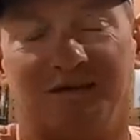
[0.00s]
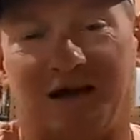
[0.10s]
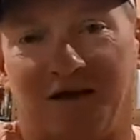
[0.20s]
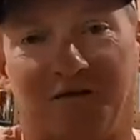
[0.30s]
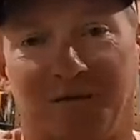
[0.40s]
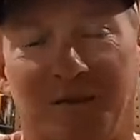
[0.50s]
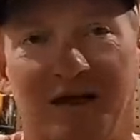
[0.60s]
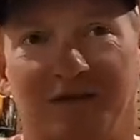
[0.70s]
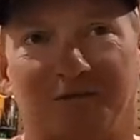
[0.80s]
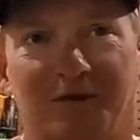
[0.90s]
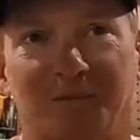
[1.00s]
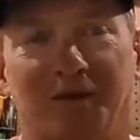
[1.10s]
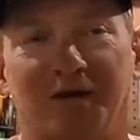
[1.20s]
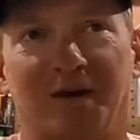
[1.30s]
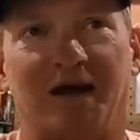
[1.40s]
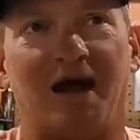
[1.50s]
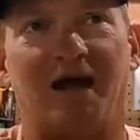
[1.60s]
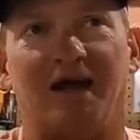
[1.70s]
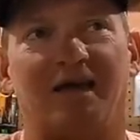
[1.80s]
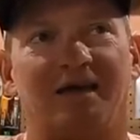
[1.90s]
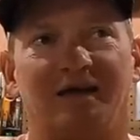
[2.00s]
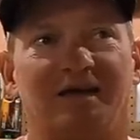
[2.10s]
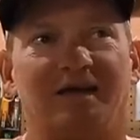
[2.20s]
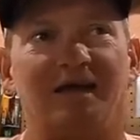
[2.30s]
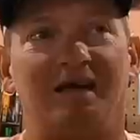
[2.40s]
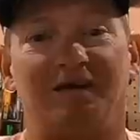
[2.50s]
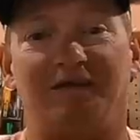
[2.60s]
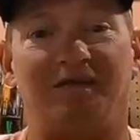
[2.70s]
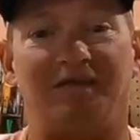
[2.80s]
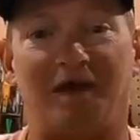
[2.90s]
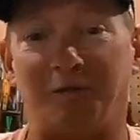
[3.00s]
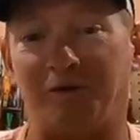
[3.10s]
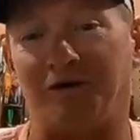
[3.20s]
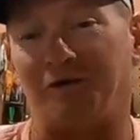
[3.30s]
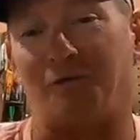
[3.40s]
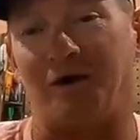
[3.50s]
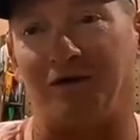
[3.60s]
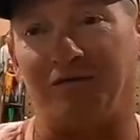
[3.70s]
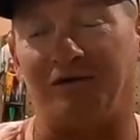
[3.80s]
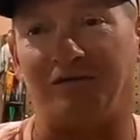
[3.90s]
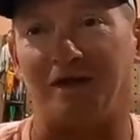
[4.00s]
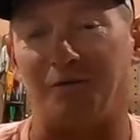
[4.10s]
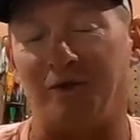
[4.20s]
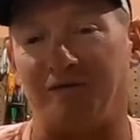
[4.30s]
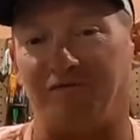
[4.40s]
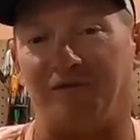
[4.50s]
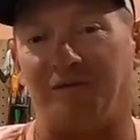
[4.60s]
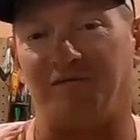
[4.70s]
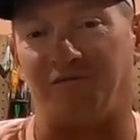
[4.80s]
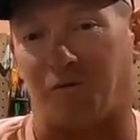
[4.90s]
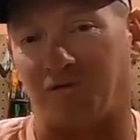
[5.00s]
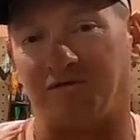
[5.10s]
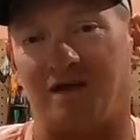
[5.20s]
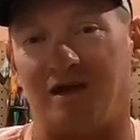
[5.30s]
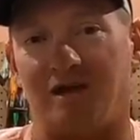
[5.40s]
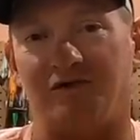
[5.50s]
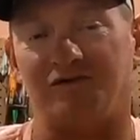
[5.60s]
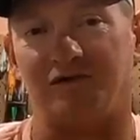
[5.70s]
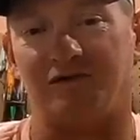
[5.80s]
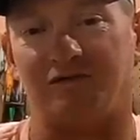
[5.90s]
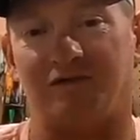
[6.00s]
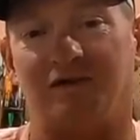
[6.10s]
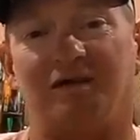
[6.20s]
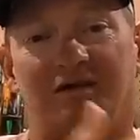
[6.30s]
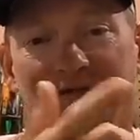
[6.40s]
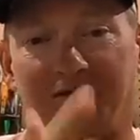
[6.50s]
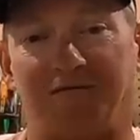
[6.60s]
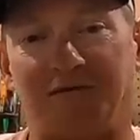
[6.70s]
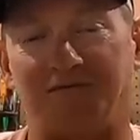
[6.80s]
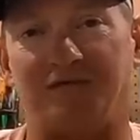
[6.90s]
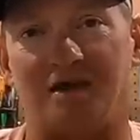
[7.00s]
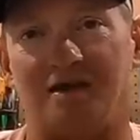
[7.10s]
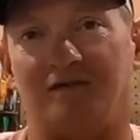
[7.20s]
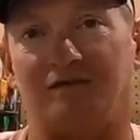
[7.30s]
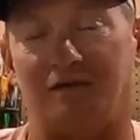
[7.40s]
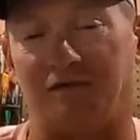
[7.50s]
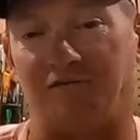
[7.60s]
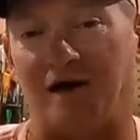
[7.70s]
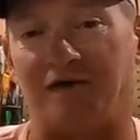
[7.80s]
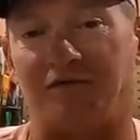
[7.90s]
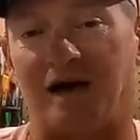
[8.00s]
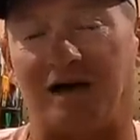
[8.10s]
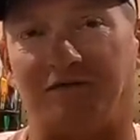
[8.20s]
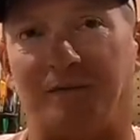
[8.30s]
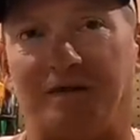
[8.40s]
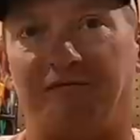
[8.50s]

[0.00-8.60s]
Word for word: like on the banks when I'm bringing my kayak in, and they were unaware that they went from 14 inches to 15. So the flounder have to be